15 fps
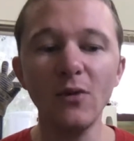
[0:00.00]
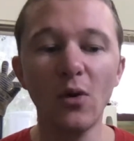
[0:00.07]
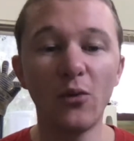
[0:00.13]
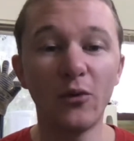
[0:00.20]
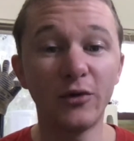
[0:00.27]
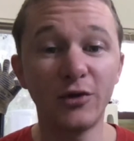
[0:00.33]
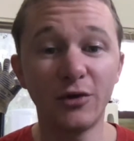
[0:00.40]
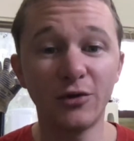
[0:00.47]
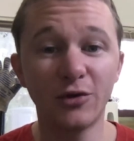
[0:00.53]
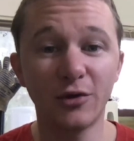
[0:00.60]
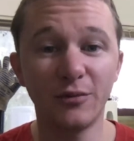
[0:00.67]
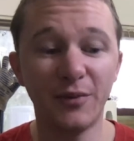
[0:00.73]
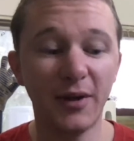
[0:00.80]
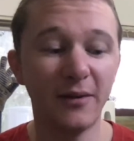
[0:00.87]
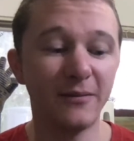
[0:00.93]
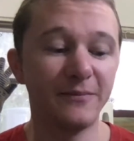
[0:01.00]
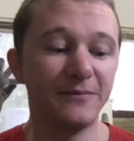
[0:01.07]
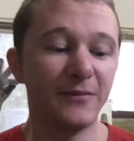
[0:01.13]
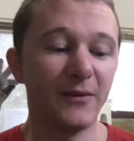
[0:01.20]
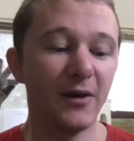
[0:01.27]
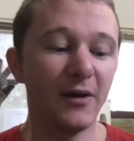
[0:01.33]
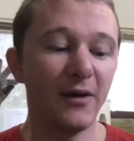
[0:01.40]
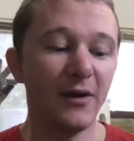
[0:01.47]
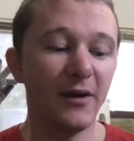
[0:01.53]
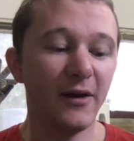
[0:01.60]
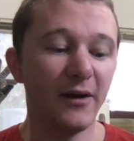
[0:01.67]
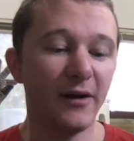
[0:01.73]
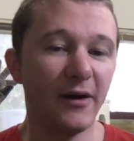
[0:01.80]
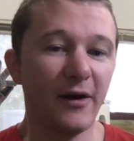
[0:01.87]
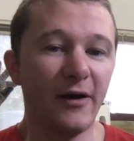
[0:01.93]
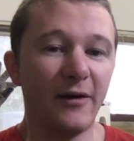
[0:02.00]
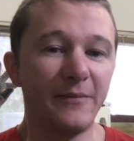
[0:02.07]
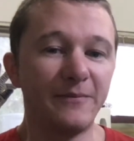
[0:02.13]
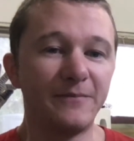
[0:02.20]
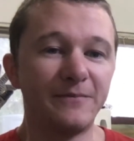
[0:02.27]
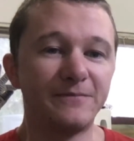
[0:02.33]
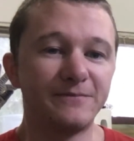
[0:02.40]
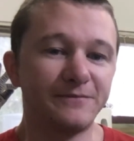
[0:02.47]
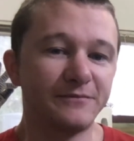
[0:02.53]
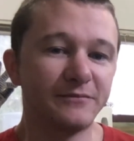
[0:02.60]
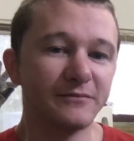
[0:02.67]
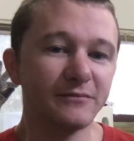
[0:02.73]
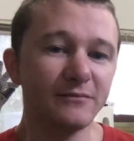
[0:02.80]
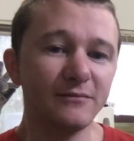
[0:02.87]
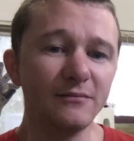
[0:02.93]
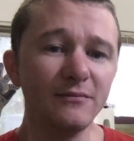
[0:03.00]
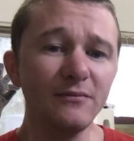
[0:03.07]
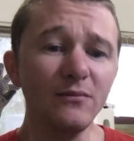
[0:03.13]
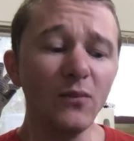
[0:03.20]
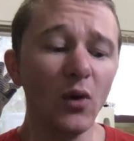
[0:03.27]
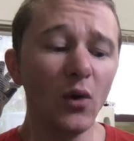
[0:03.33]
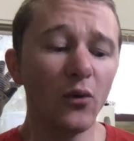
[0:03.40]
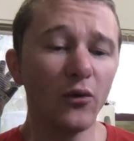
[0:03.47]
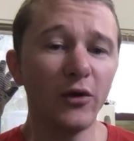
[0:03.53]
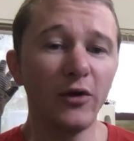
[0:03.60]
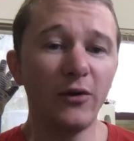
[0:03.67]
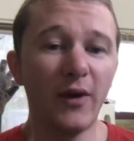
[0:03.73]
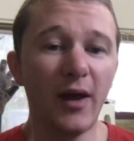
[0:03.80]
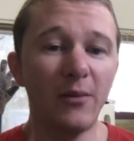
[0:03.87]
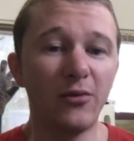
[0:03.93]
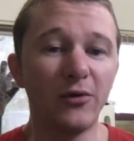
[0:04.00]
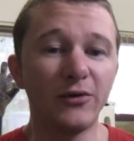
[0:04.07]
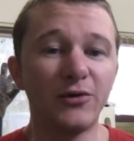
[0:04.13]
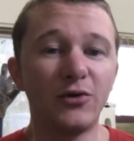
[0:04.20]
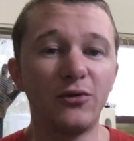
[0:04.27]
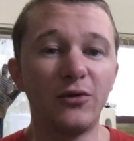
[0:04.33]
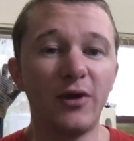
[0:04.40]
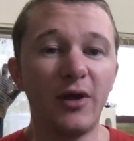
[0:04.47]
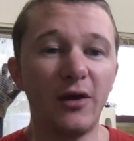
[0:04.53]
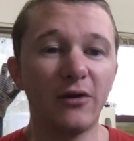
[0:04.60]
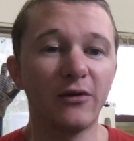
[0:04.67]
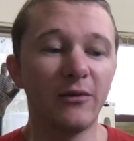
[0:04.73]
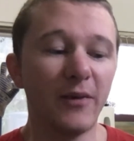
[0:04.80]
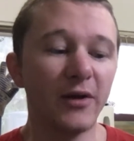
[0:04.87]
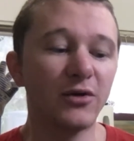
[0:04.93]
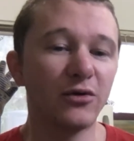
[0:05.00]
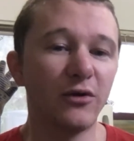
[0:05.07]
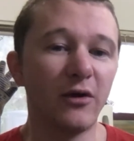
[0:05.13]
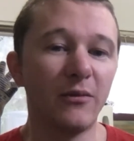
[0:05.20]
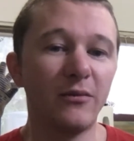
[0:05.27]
Which you should be. Were you able to hear the metronome